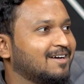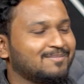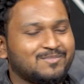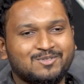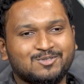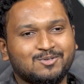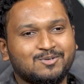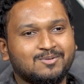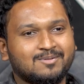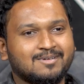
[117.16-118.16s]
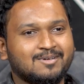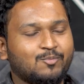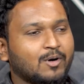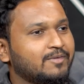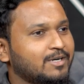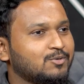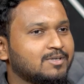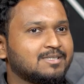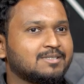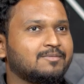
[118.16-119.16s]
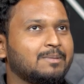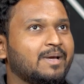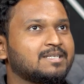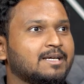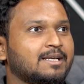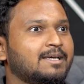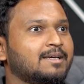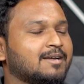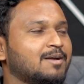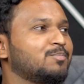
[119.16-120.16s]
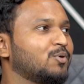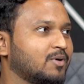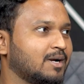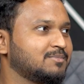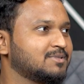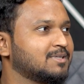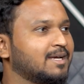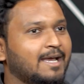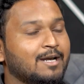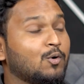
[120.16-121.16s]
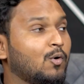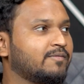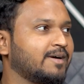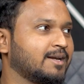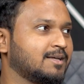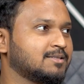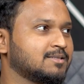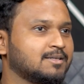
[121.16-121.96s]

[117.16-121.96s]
Yeah. So what we do is we basically run programs in core finance.